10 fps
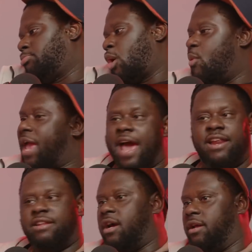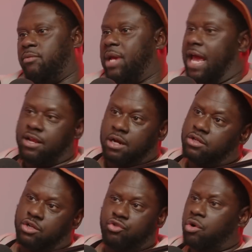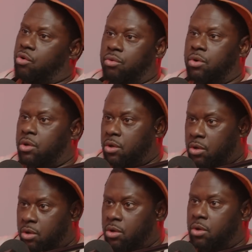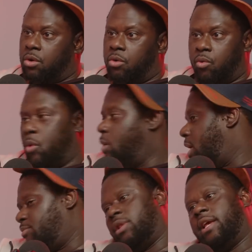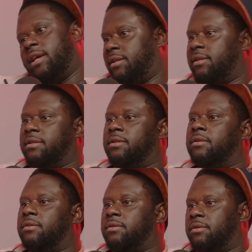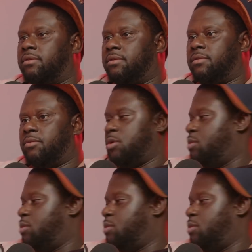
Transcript: We had it done. We had to get under control. We wasn't bleeding. We